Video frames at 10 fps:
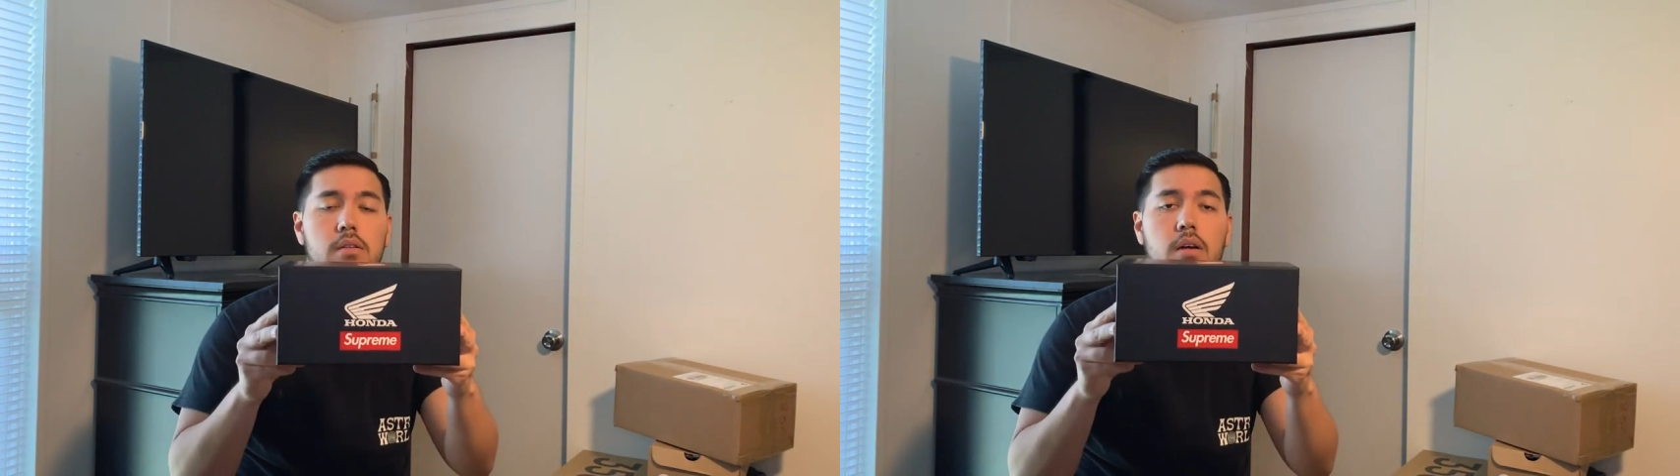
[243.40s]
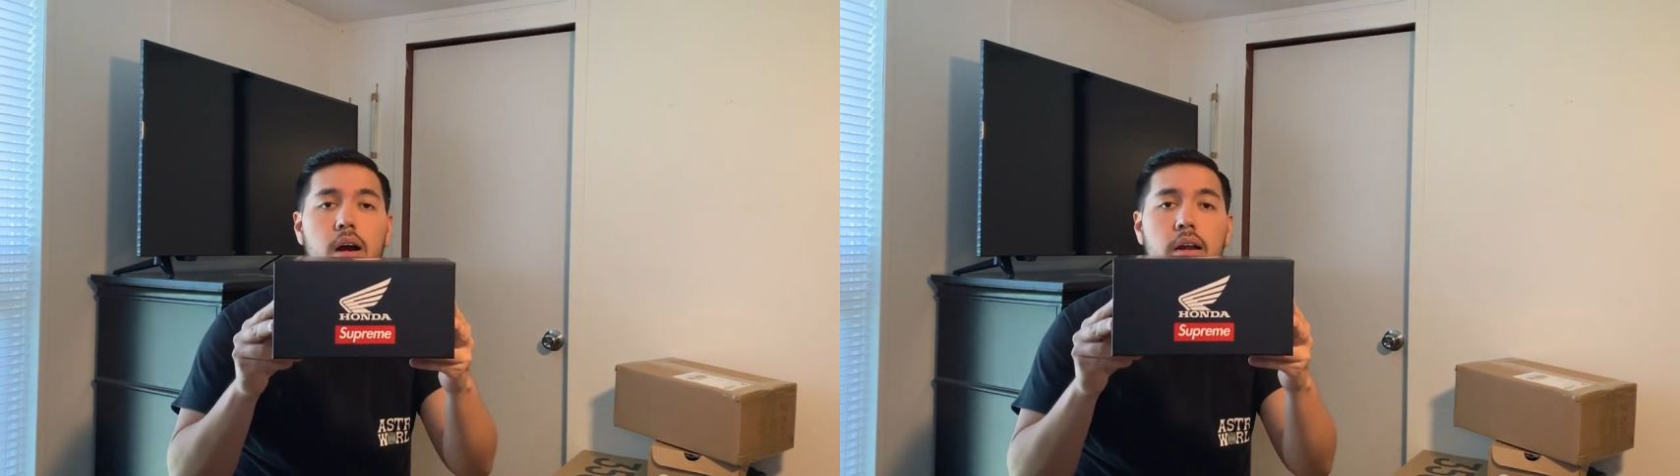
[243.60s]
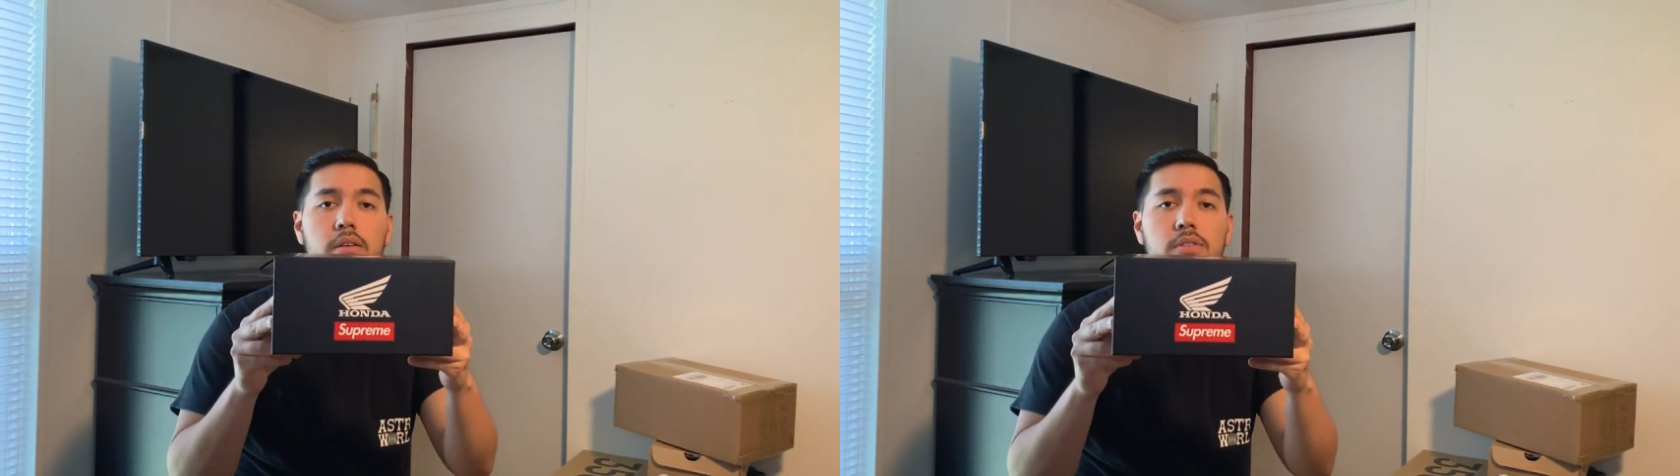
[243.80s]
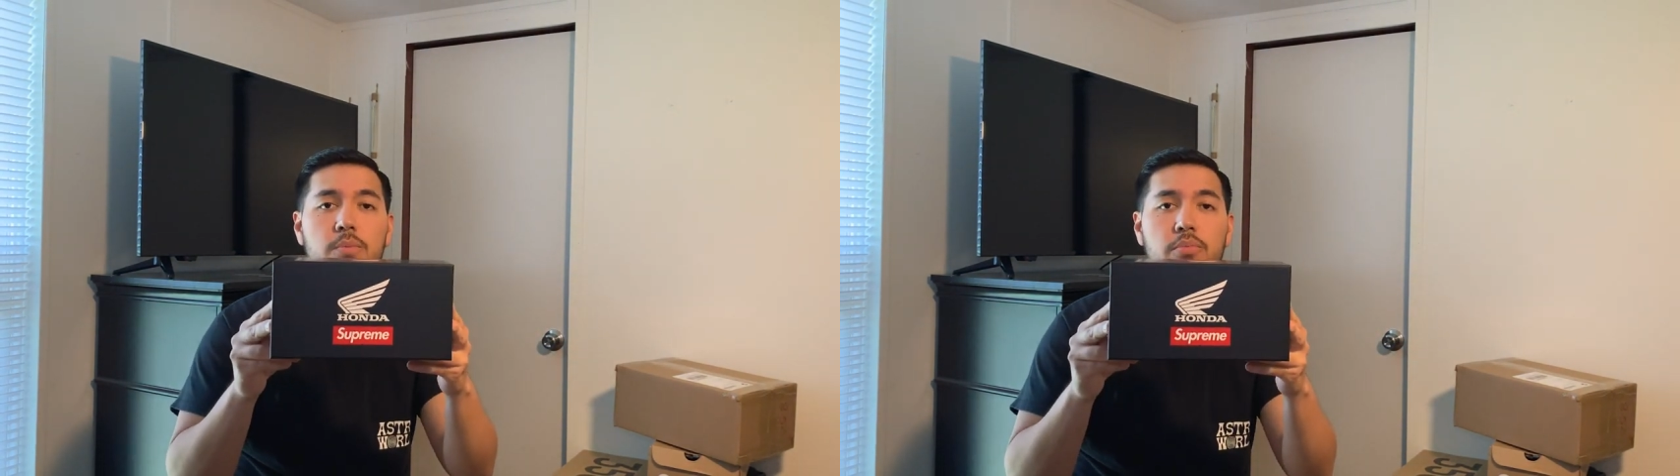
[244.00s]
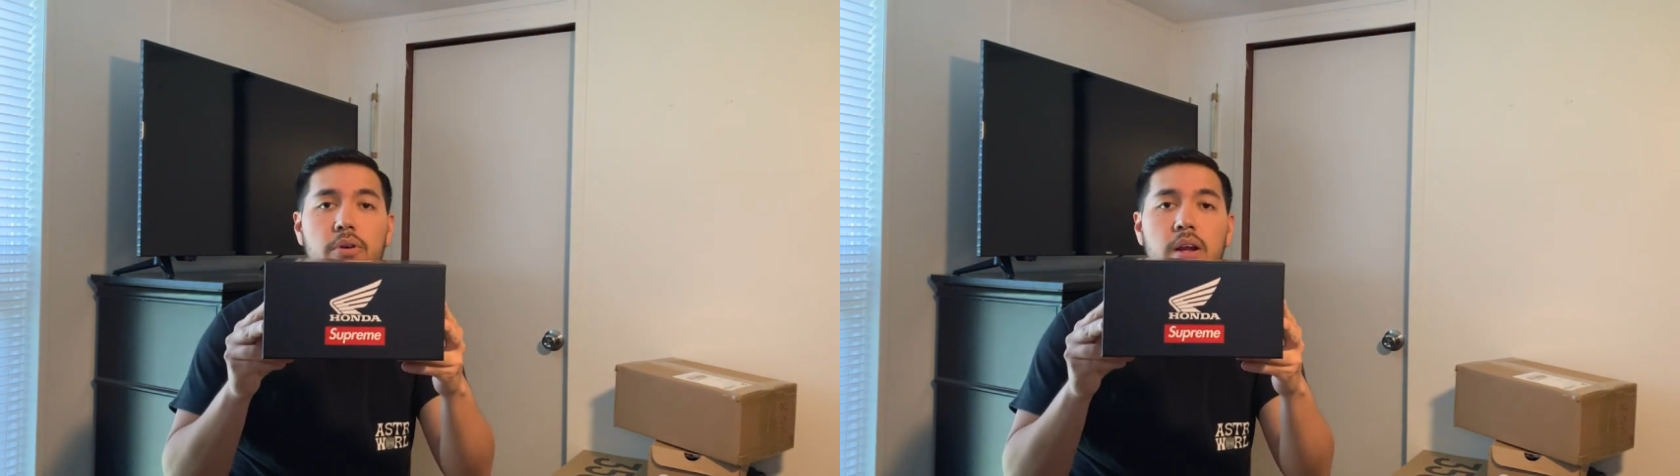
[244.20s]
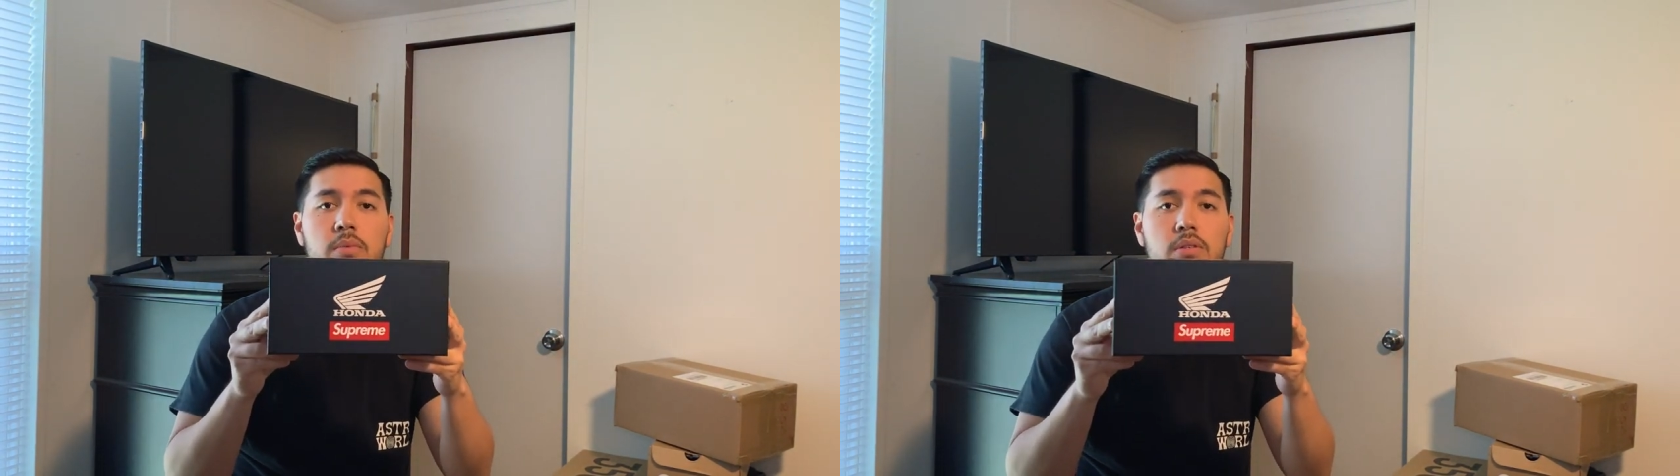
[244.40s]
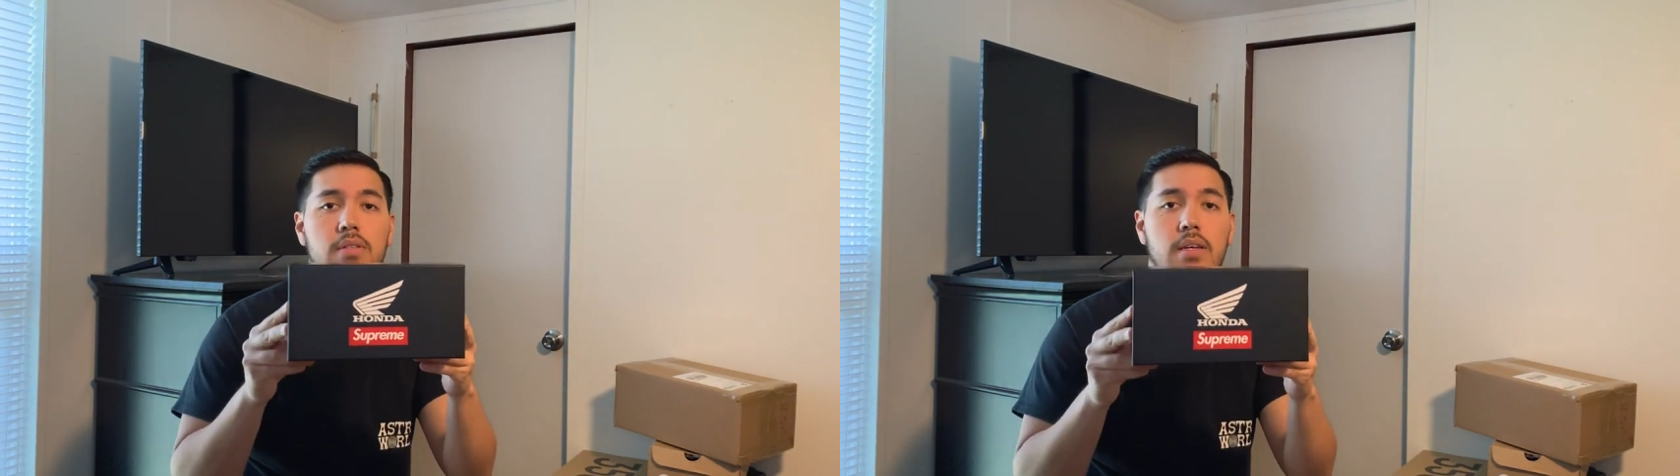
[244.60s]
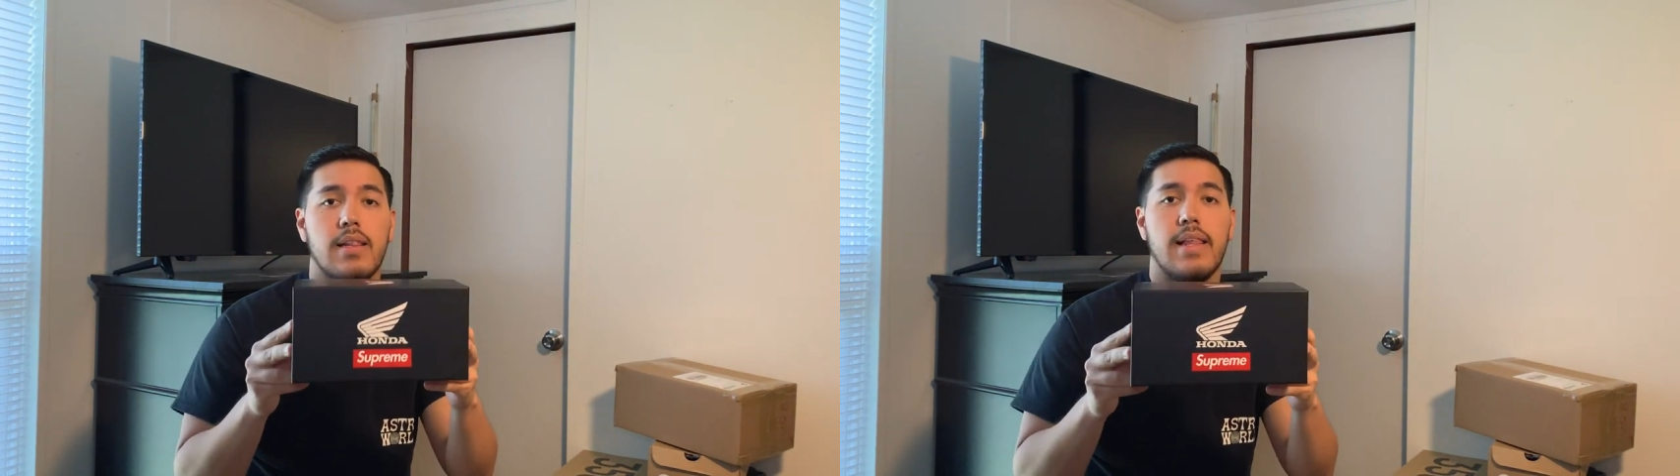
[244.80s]
Honda Supreme. So
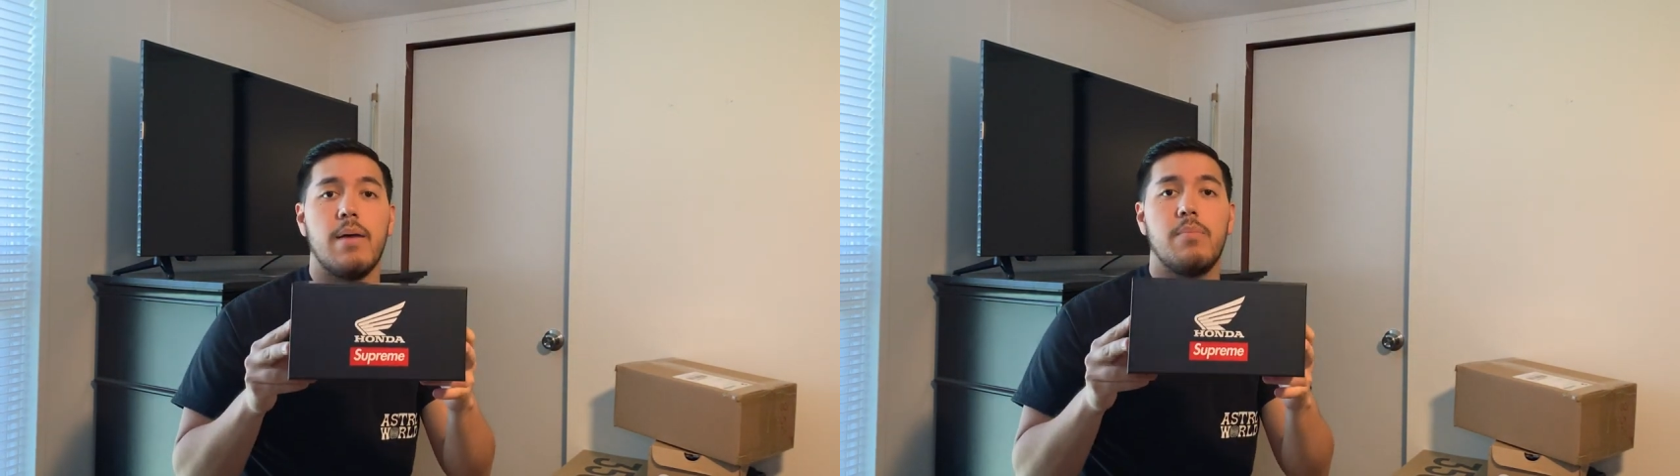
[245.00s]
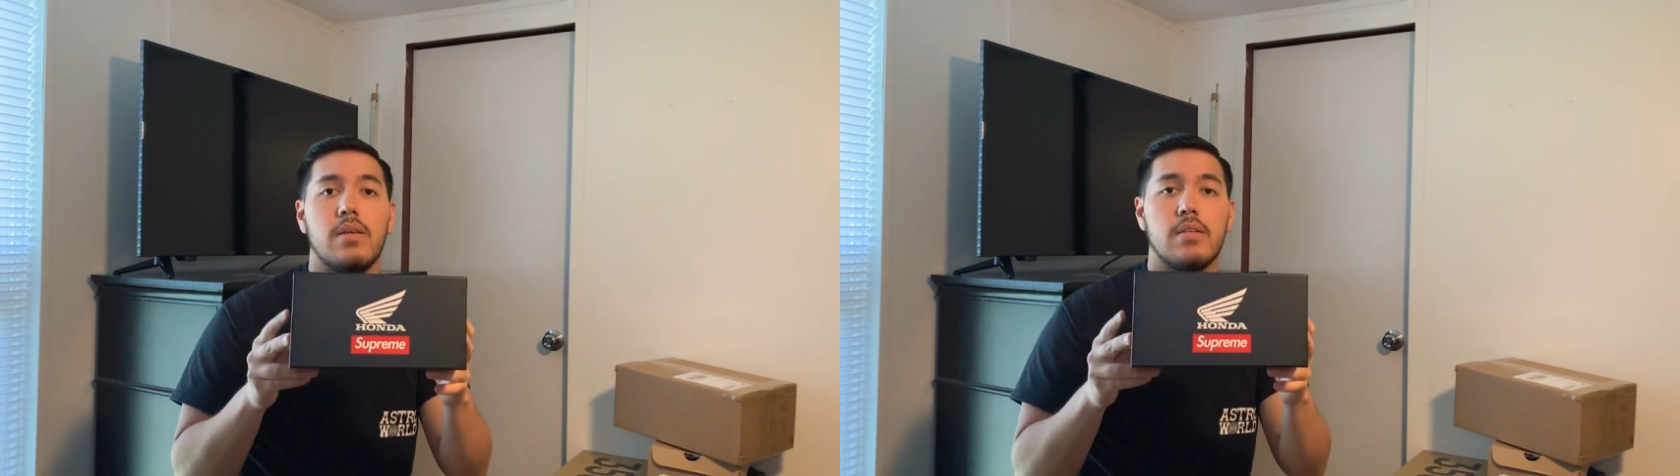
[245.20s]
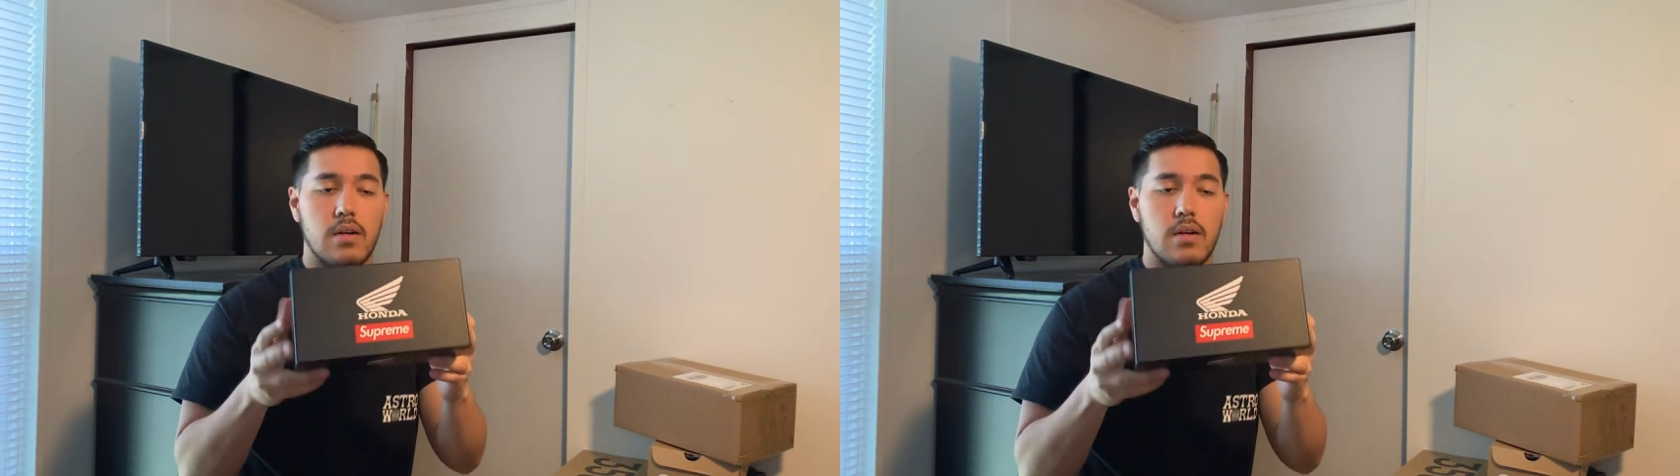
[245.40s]
it's a collab piece.